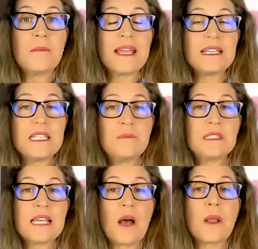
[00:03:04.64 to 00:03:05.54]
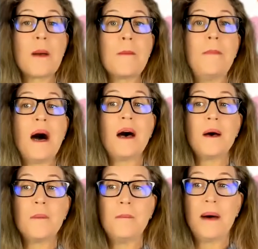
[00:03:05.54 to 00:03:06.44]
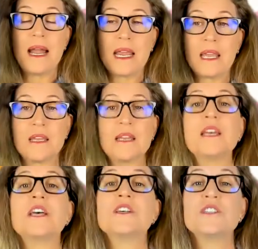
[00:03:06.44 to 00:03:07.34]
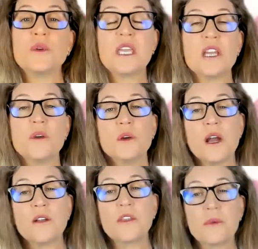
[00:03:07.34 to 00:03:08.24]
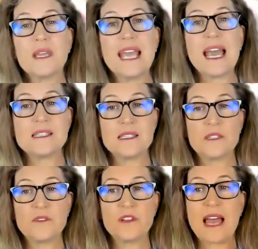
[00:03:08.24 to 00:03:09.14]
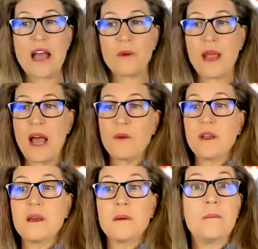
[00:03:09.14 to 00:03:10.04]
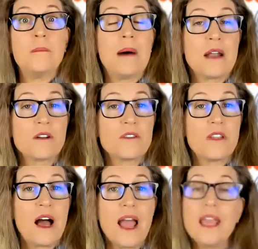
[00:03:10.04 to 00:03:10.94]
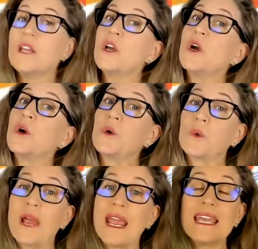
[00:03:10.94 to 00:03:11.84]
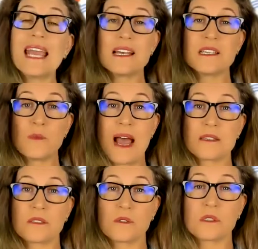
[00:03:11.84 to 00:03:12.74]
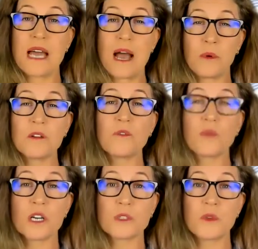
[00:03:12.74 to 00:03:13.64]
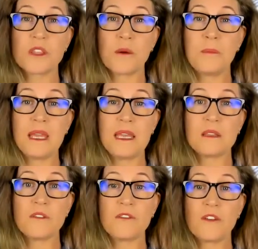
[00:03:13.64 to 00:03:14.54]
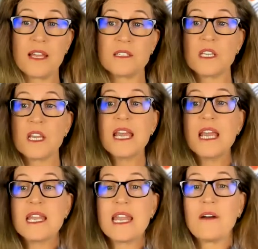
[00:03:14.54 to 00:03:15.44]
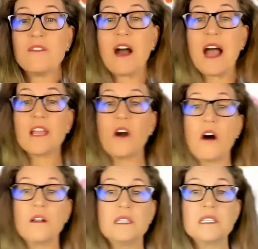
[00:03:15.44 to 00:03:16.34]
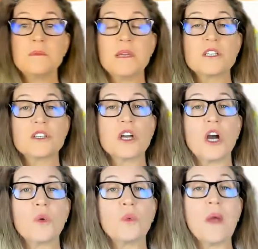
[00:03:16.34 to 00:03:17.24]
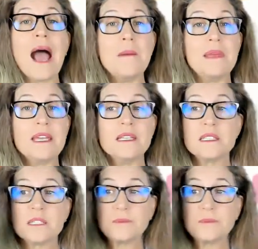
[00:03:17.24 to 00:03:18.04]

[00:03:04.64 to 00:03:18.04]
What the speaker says: my deep sound, B, bunny. So here were our 3 guesses for that round. Butterfly. Great guess, Rascals. That would have worked with our B in the front. Now, if I called this picture a rabbit,